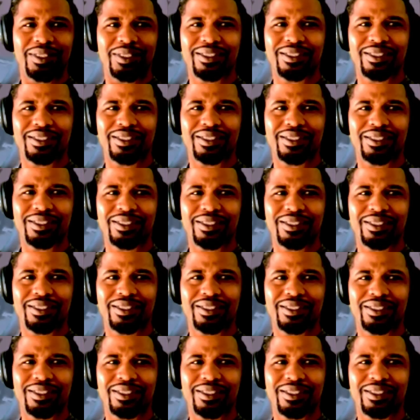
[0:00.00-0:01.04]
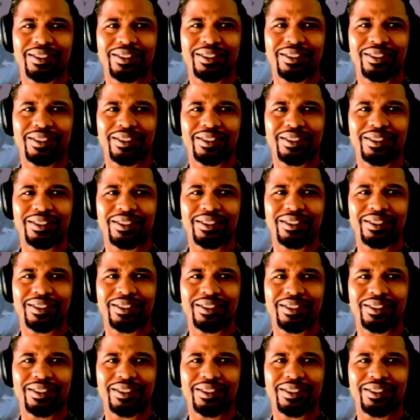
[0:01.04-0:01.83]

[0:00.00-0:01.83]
Nothing is said.